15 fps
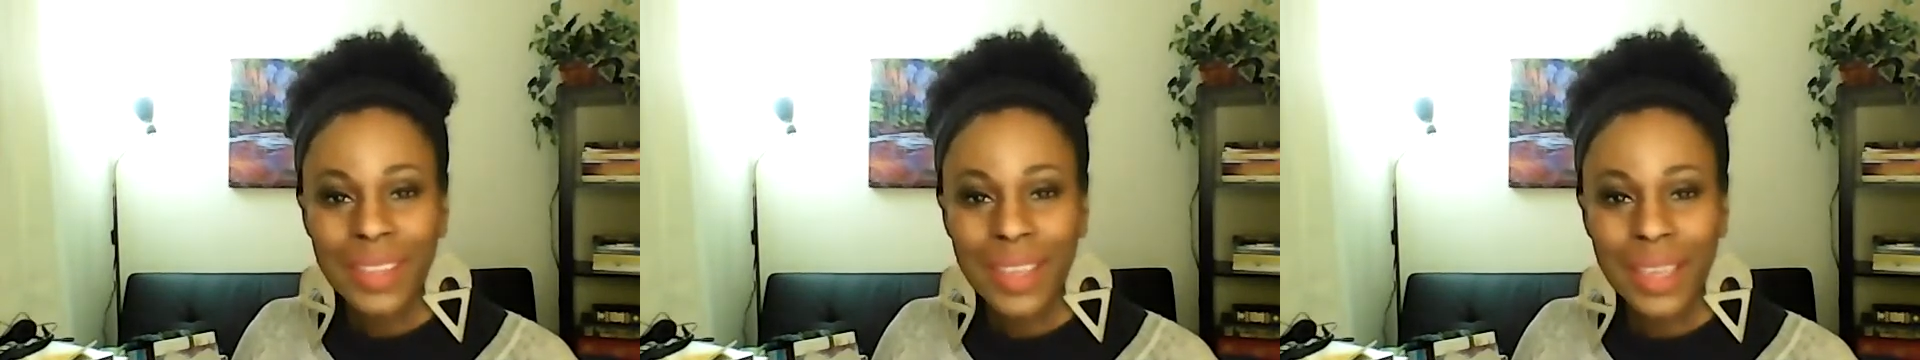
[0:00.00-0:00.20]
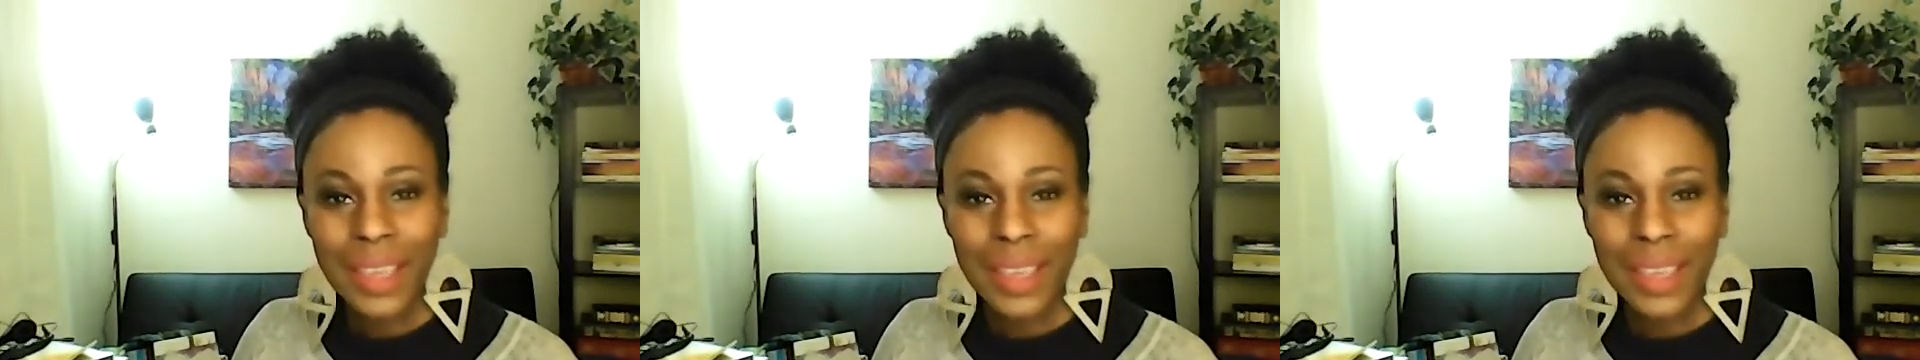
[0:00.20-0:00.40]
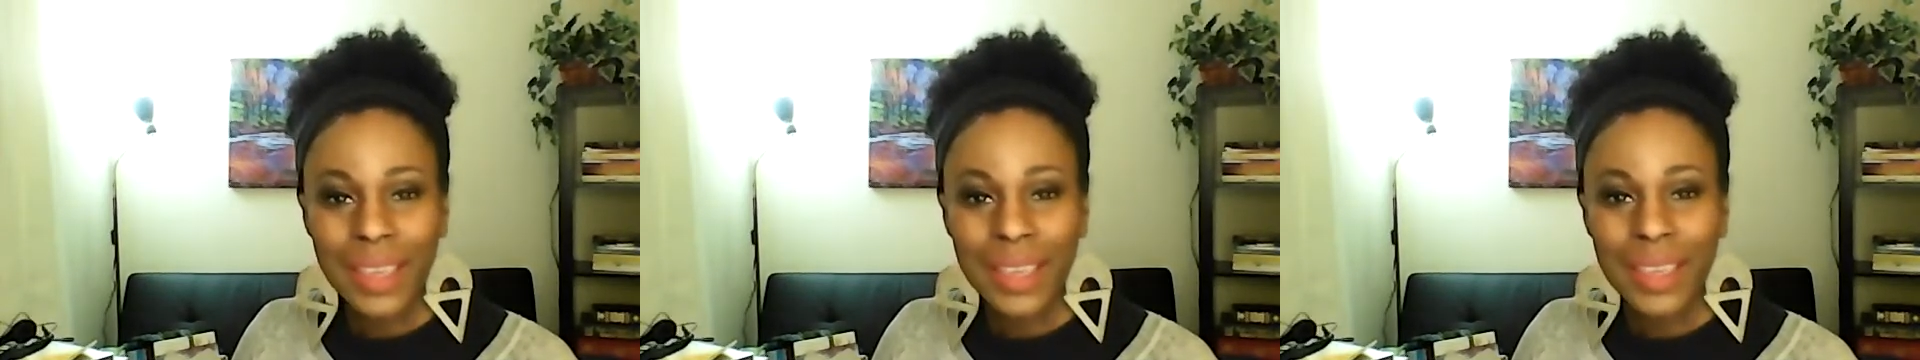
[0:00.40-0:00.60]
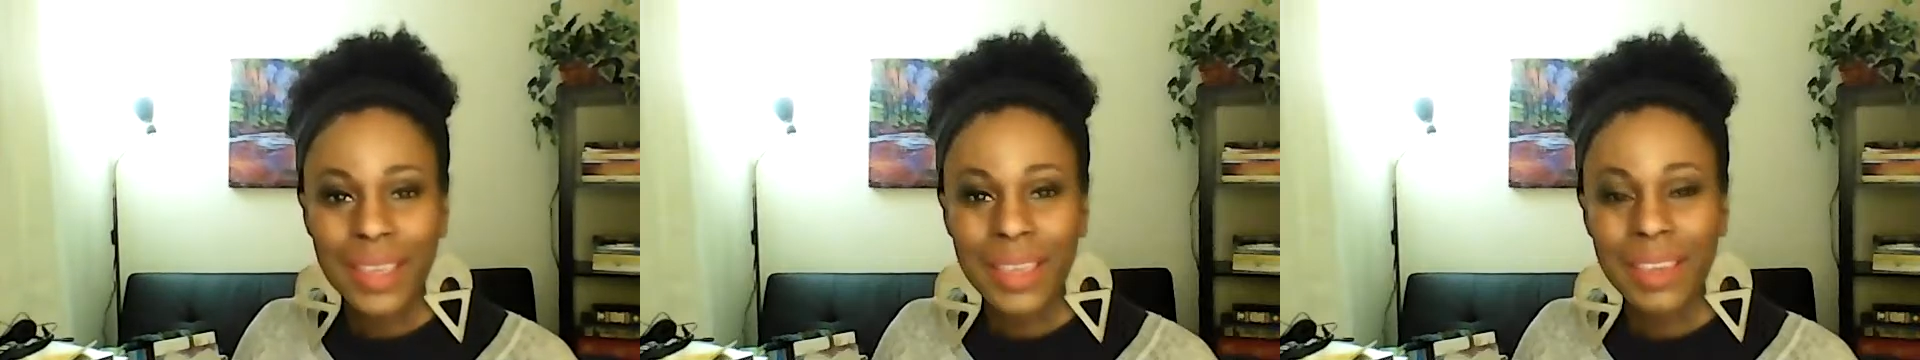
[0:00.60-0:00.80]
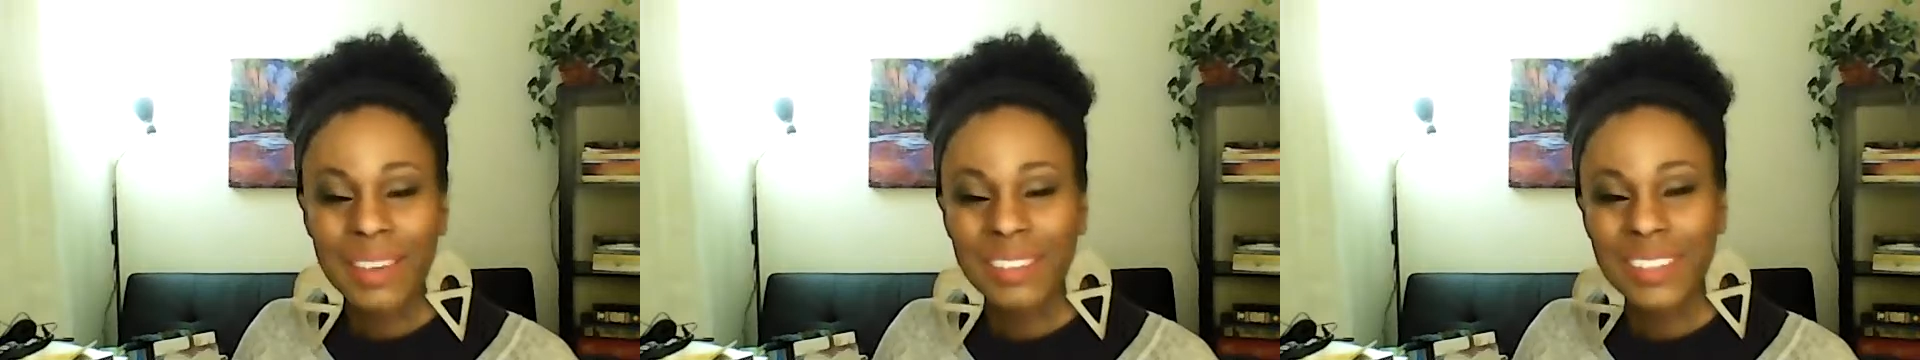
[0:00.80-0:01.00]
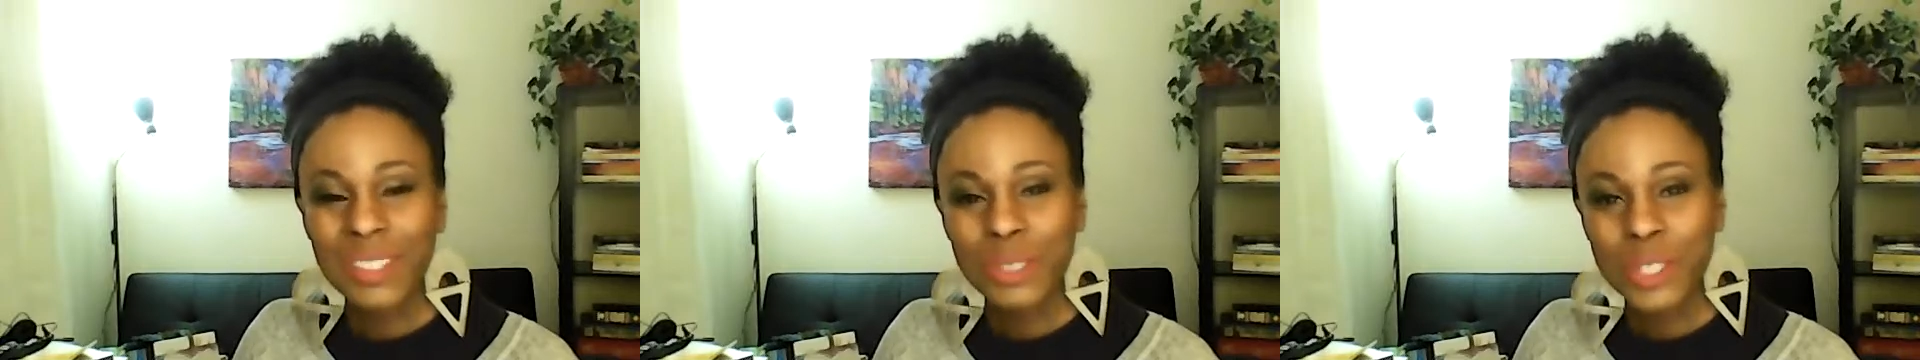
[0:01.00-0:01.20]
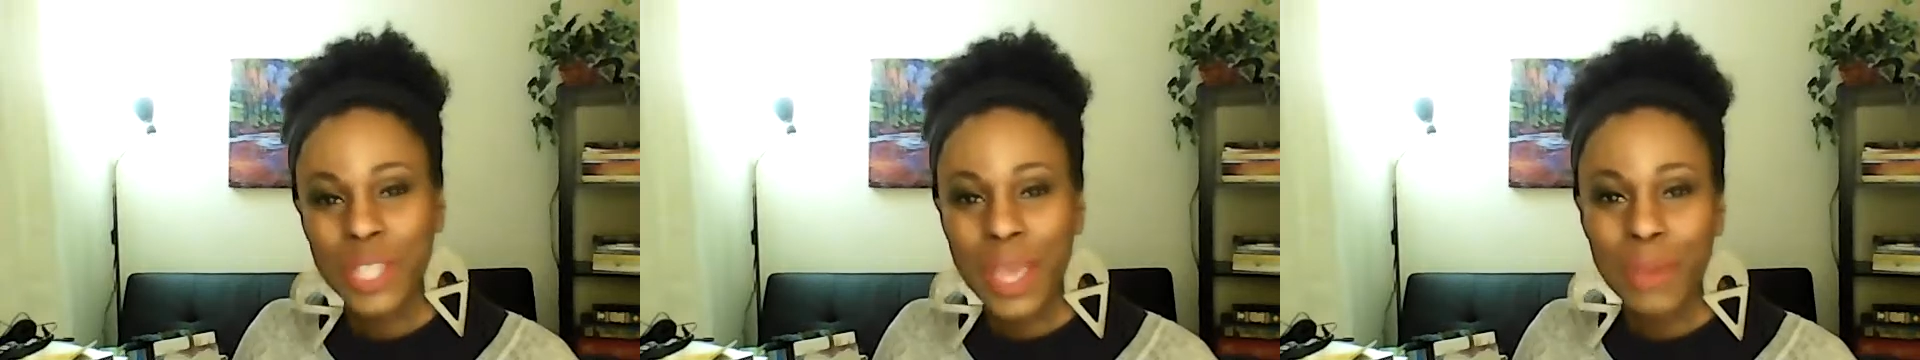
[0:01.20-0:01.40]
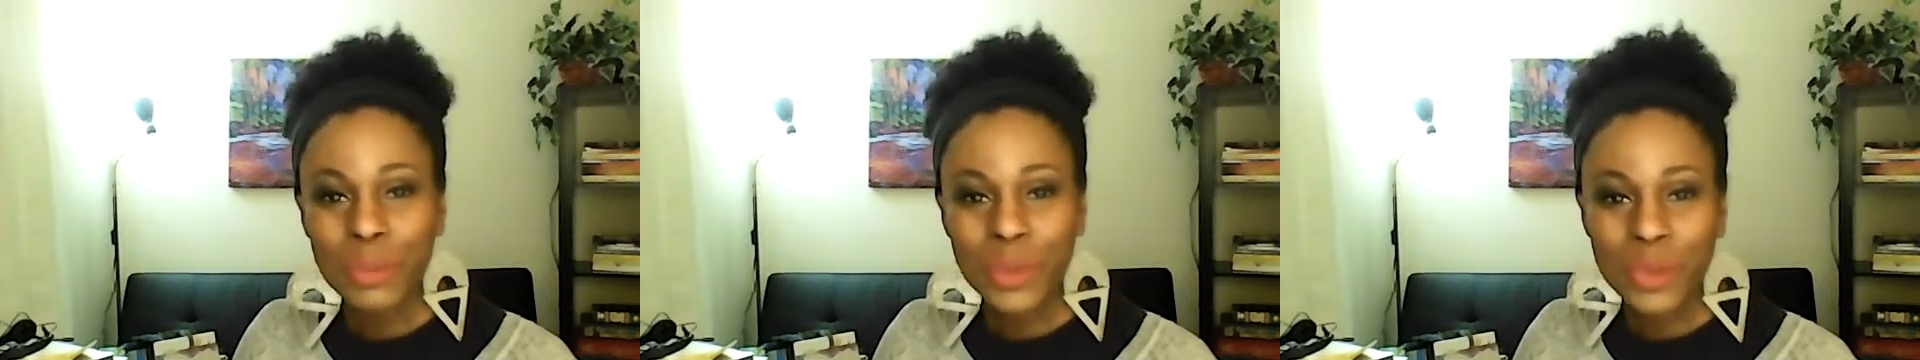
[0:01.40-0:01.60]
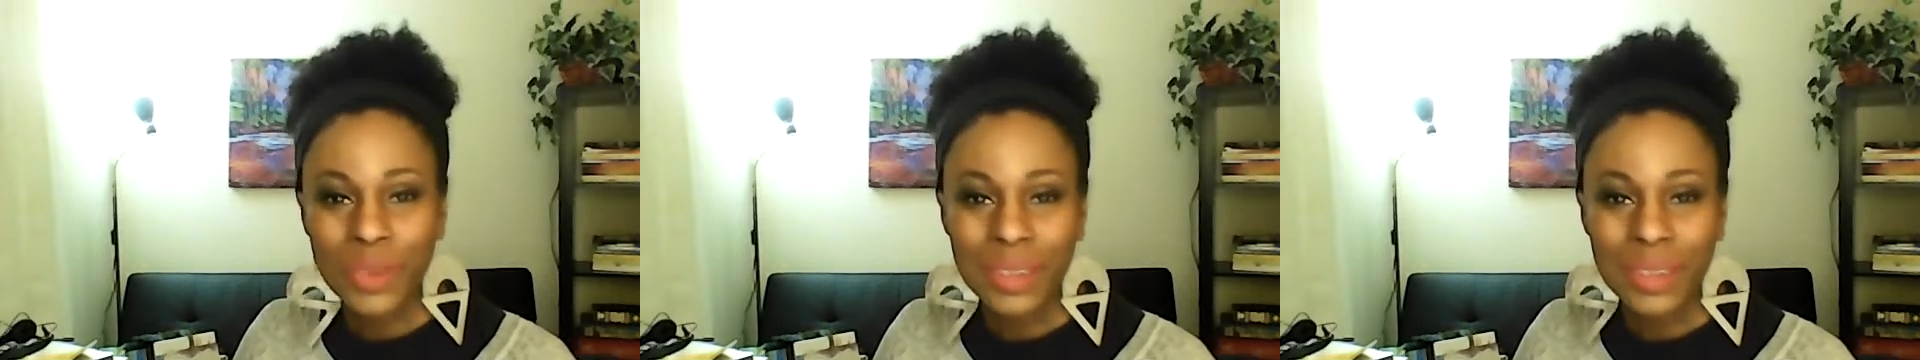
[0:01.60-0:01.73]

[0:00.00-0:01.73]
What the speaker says: a little chapter